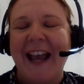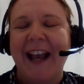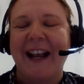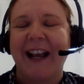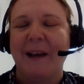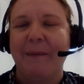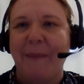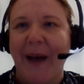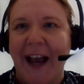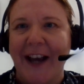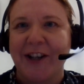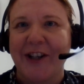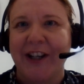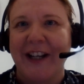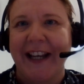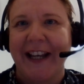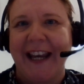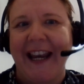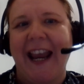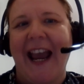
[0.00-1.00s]

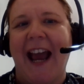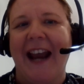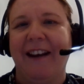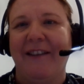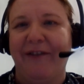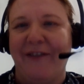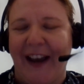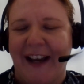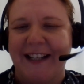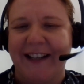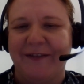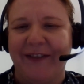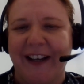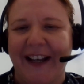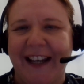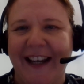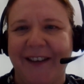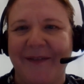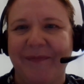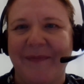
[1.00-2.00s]
commercially, and
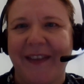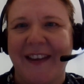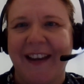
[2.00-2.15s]
effectively.